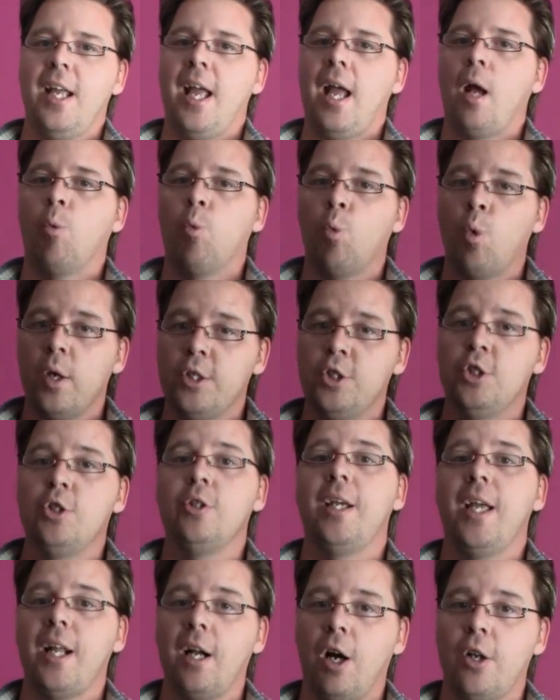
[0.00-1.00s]
And once you
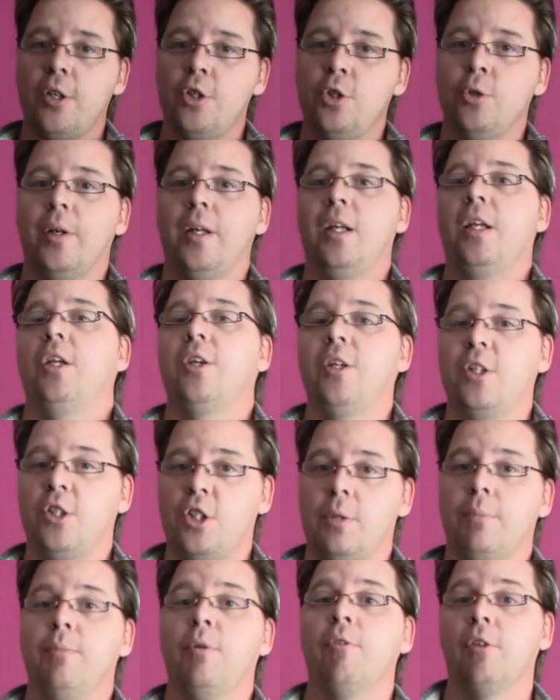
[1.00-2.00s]
get onto it, you can
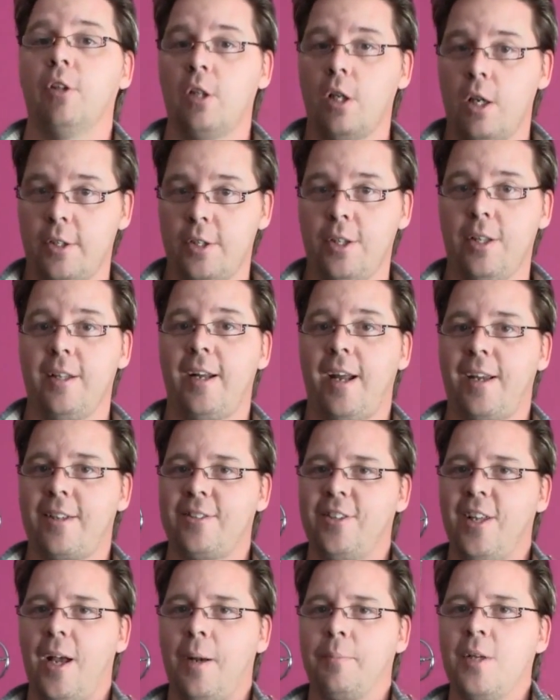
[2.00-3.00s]
just move along to the next
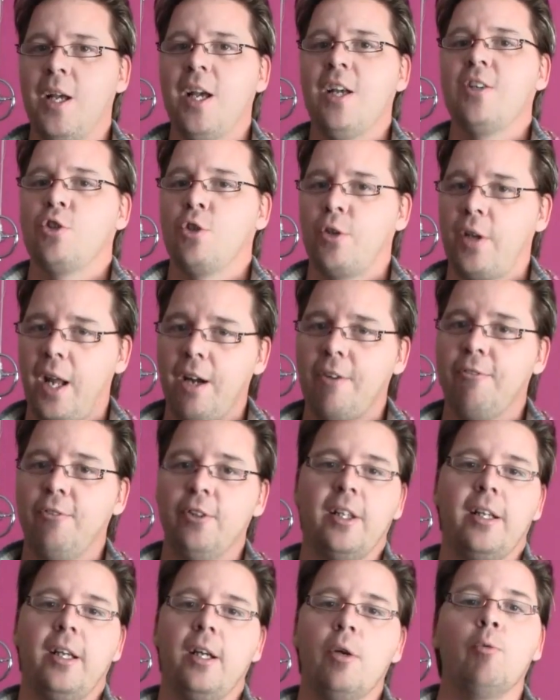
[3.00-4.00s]
step. So
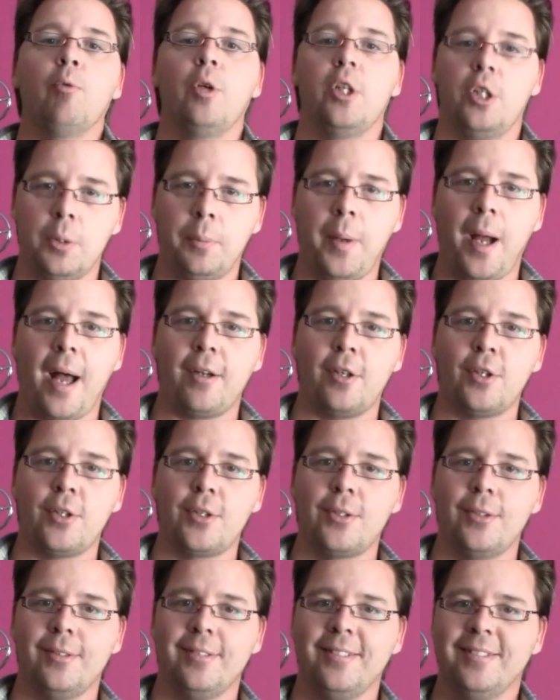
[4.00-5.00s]
carefully read your
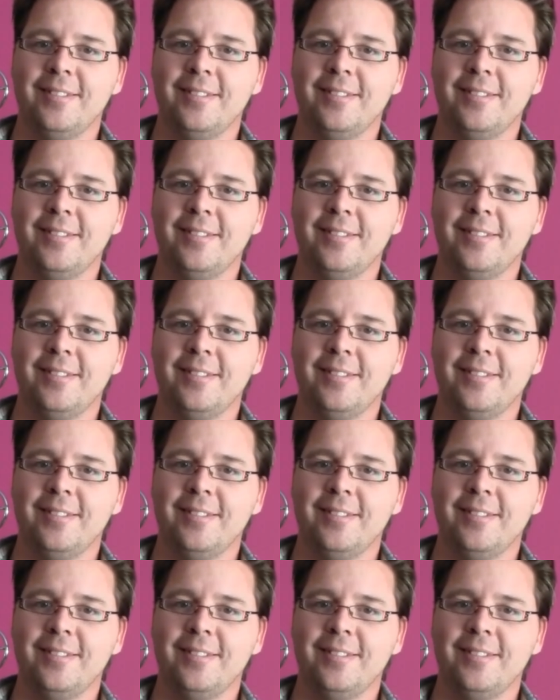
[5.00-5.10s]
patterns.